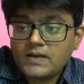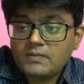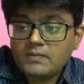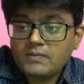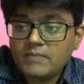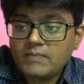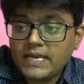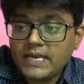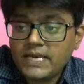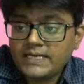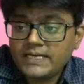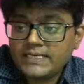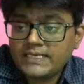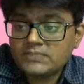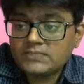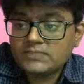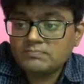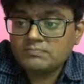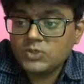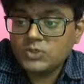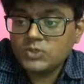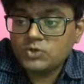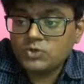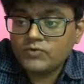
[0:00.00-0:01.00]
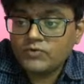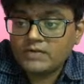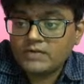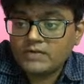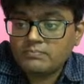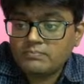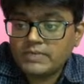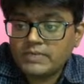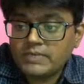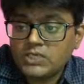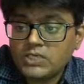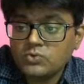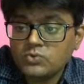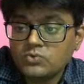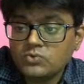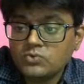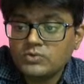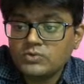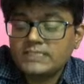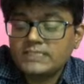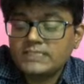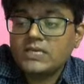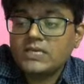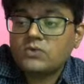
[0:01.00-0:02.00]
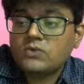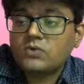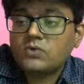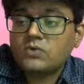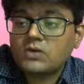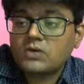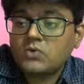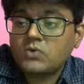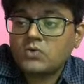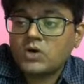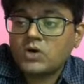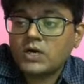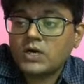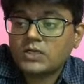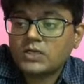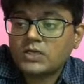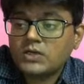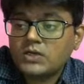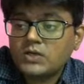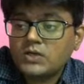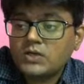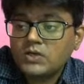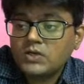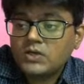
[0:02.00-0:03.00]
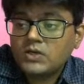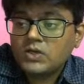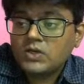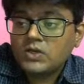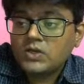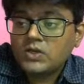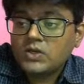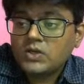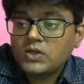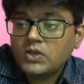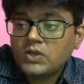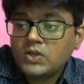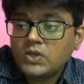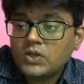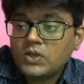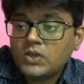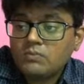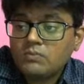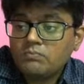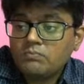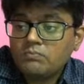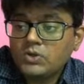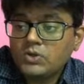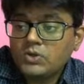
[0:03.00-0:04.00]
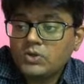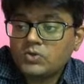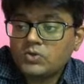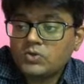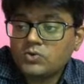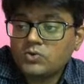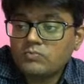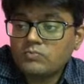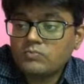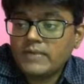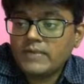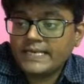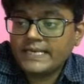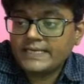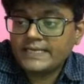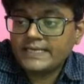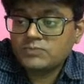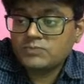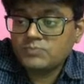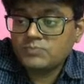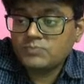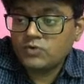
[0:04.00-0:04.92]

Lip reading: minus mu 1 by U is equal to what? Mu 2 minus mu